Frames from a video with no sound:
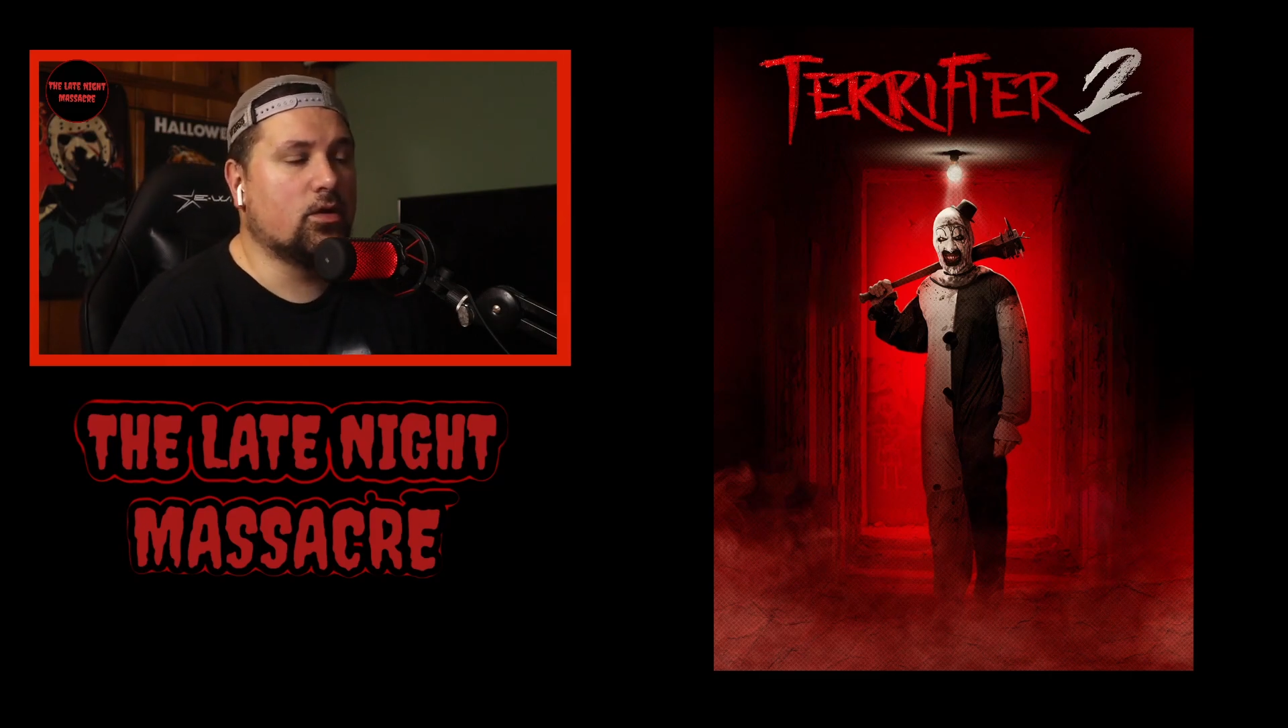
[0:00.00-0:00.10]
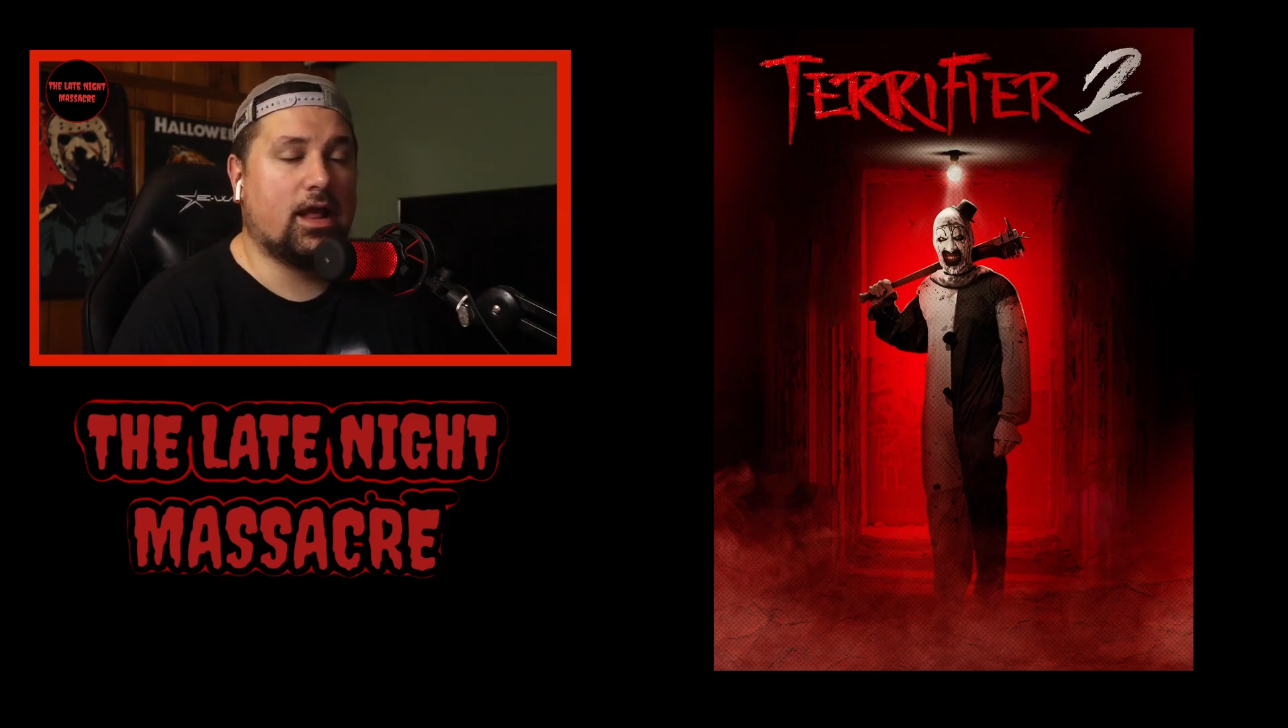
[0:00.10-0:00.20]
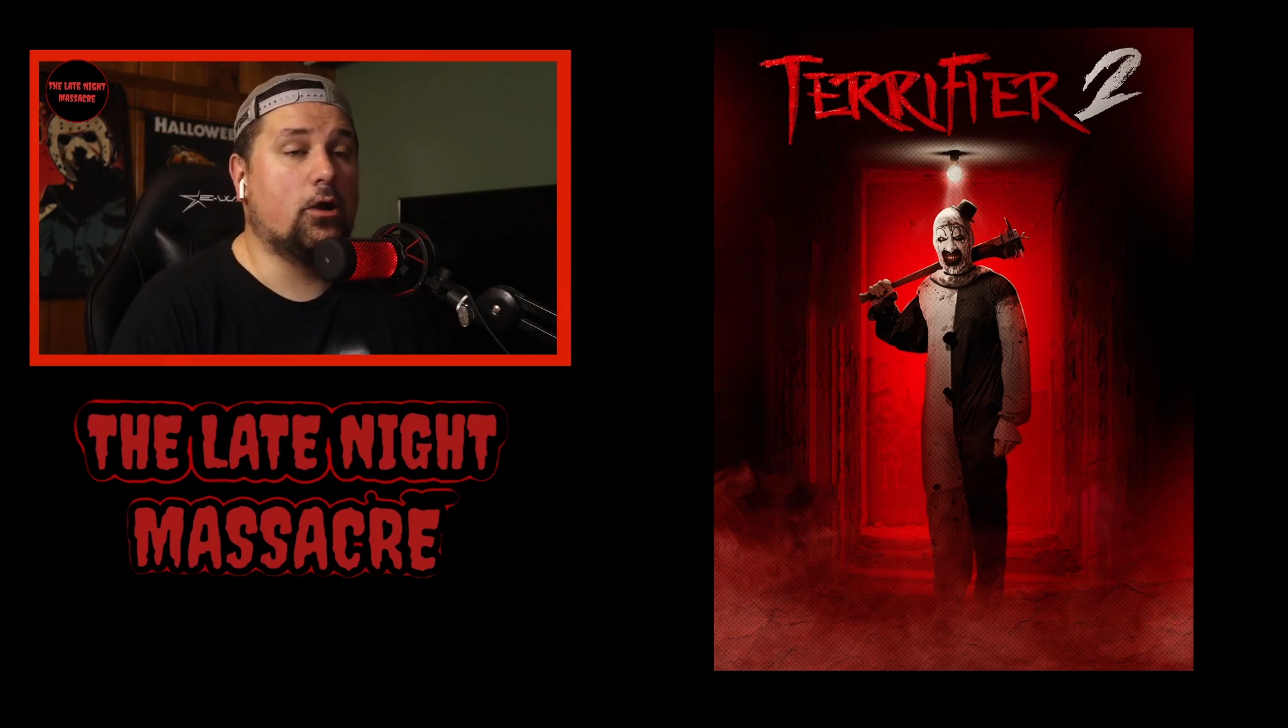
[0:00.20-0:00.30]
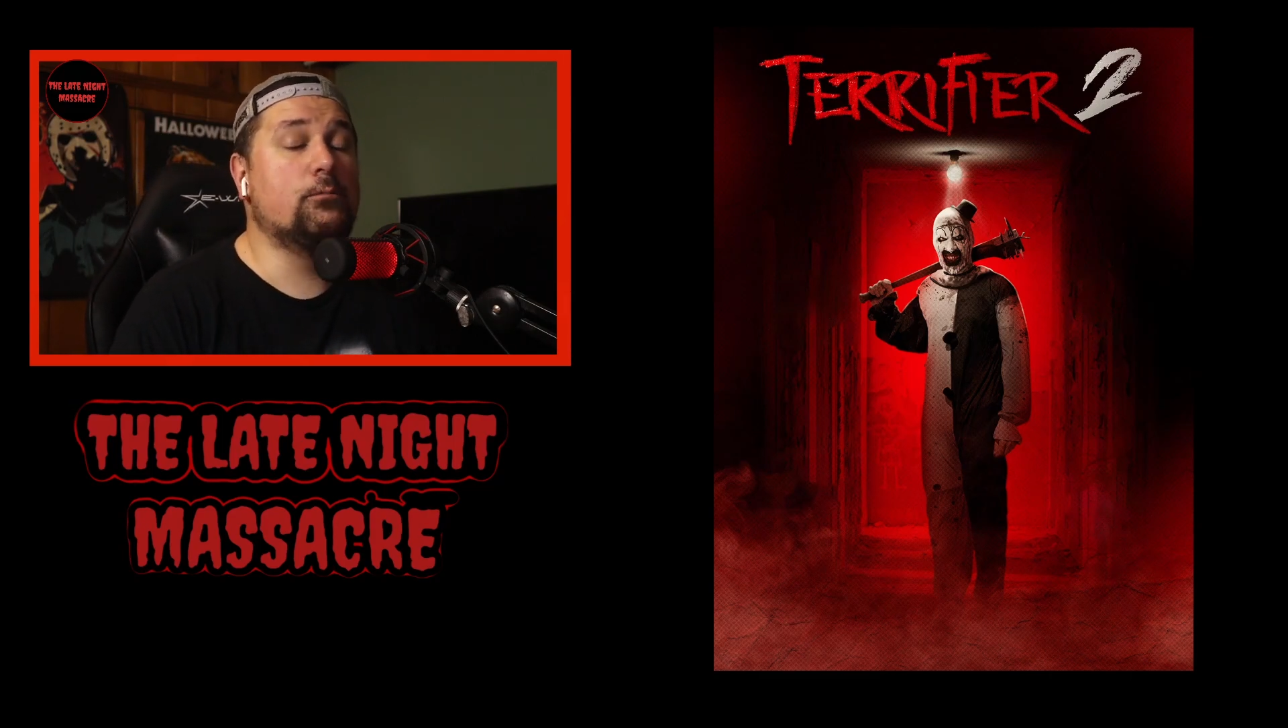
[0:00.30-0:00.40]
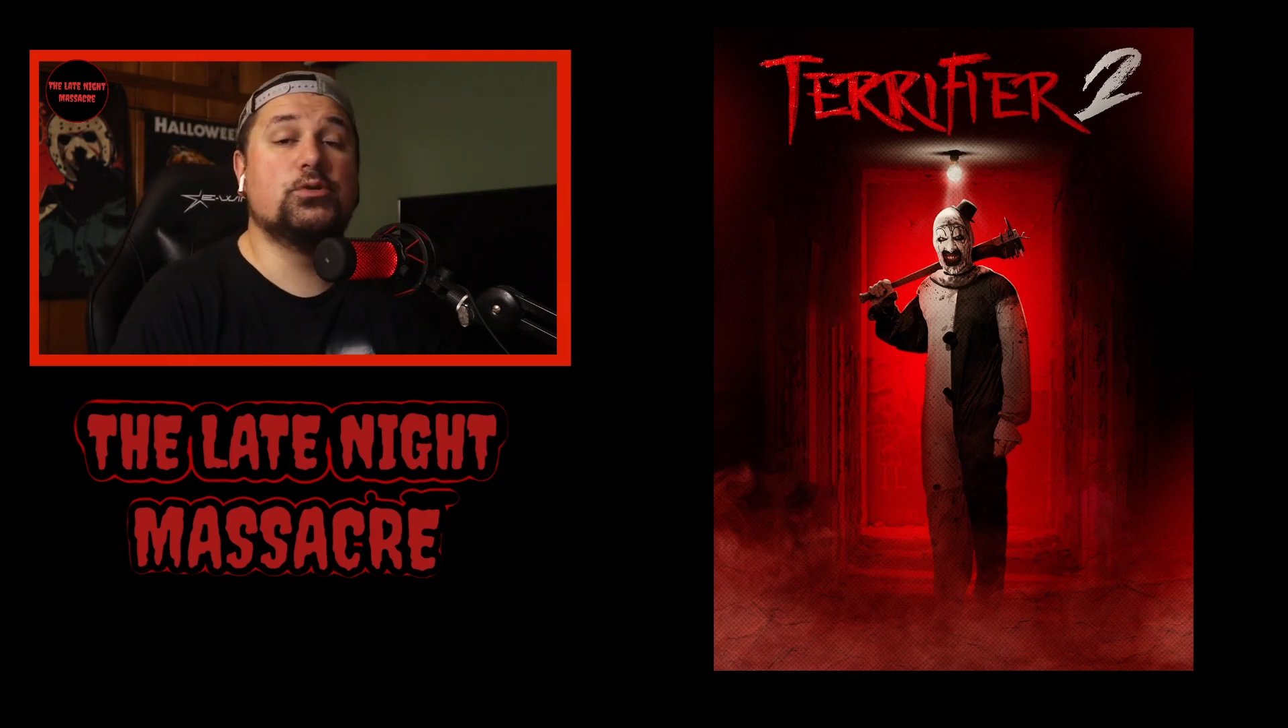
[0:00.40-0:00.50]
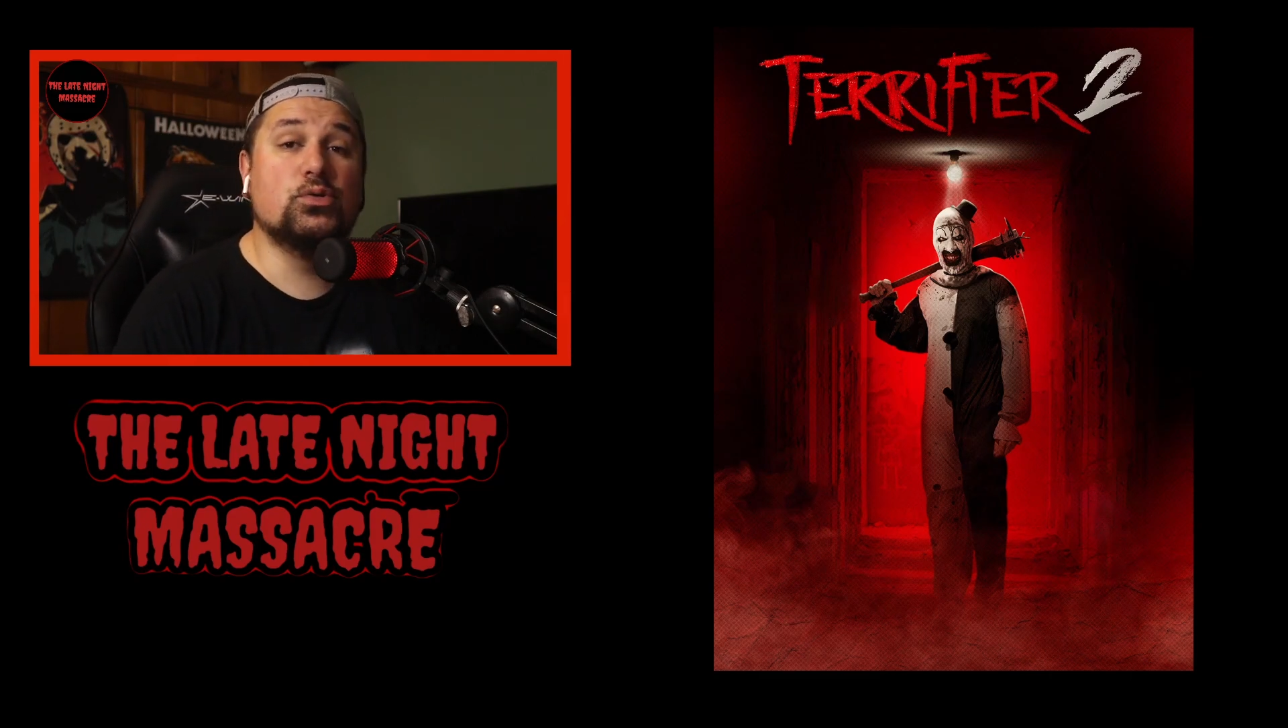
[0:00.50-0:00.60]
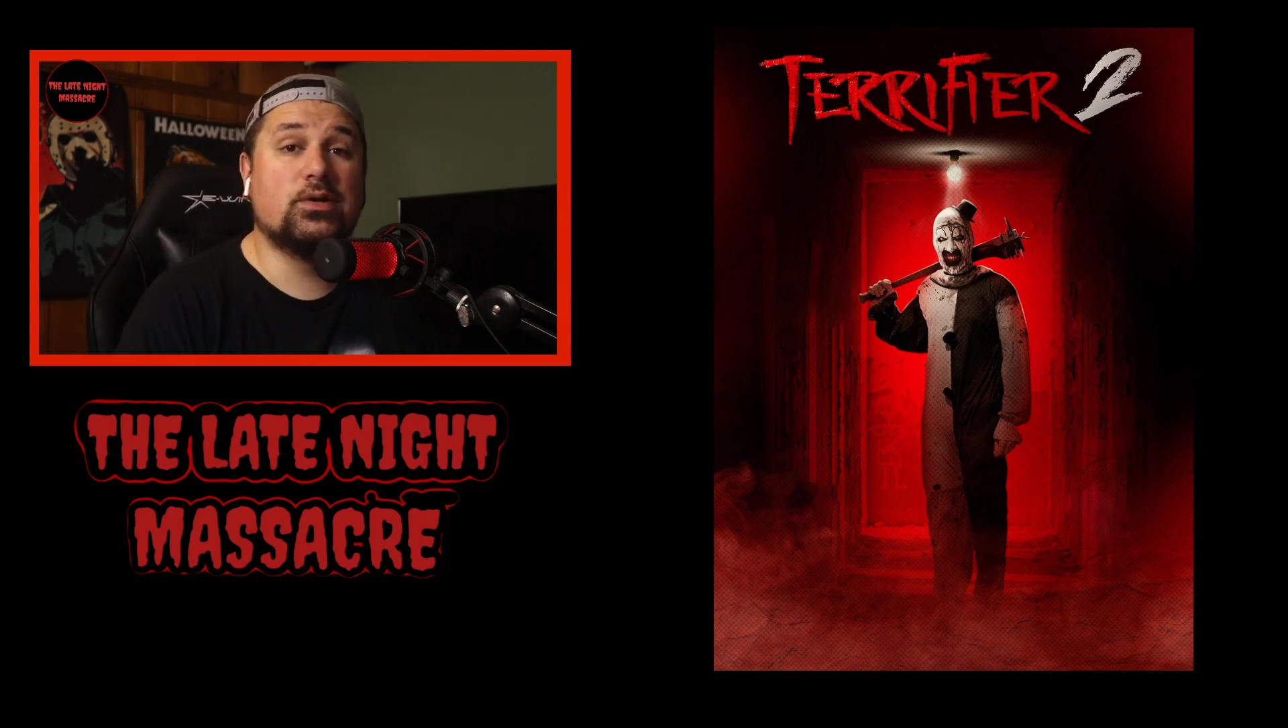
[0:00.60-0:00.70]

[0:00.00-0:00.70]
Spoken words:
I hope you